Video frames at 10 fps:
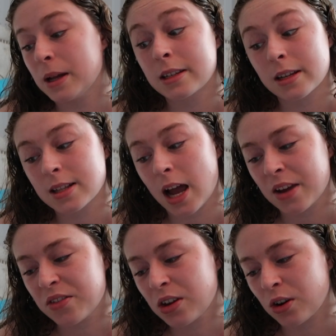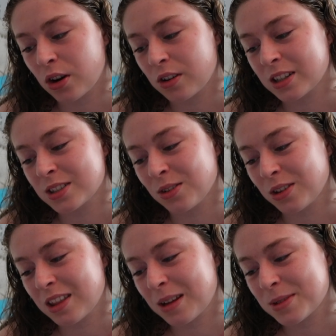Does the IV hurt? That's the
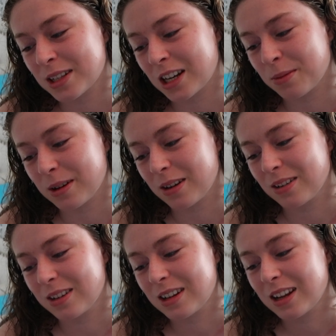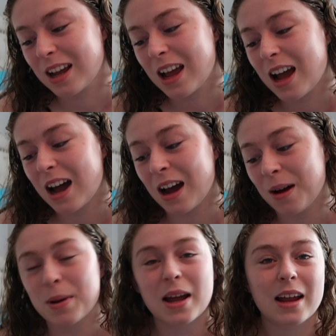only thing I'm scared about.
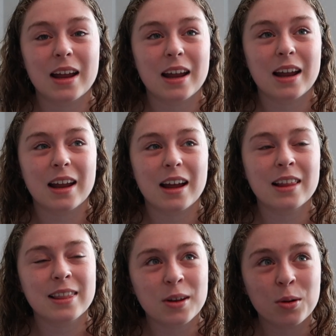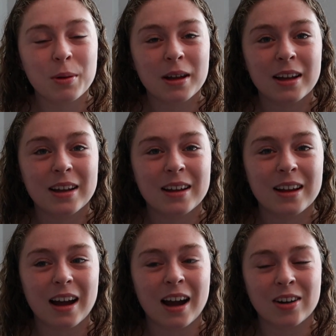A little bit.
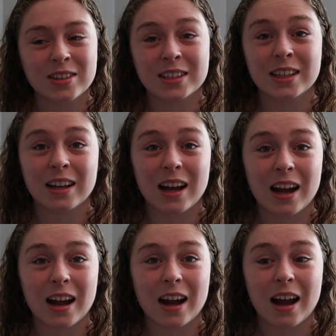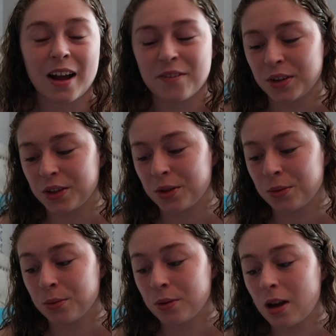Honestly, I feel
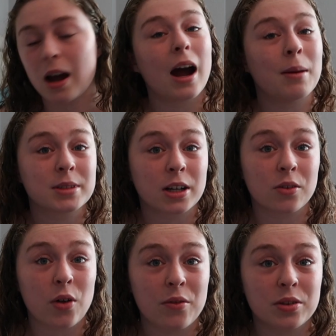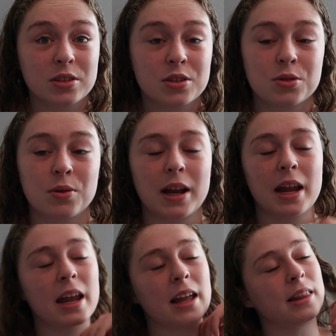you. I'm scared of IVs too. I
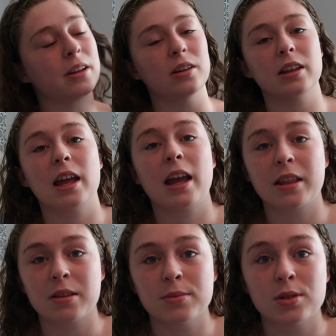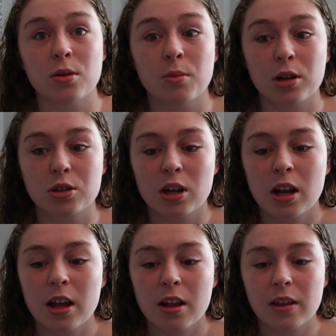literally hate them so much.
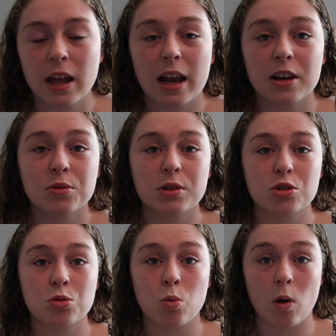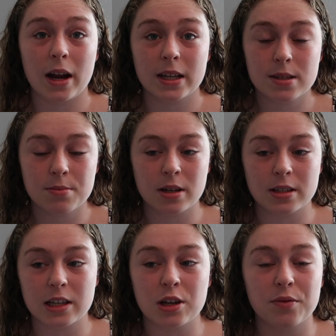They had to do it twice
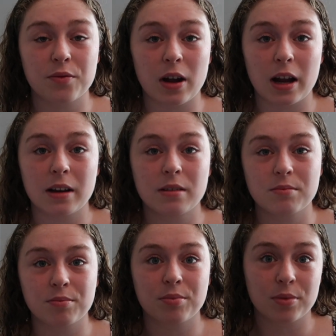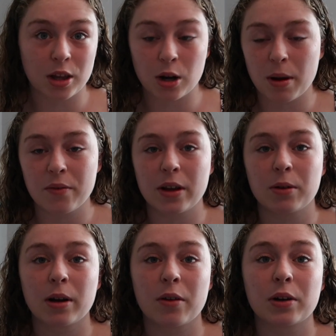because they couldn't find, you know, my vein or
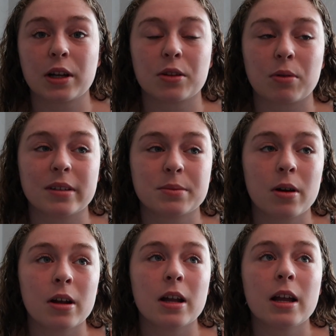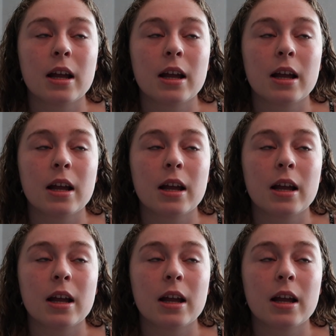whatever, get the right spot.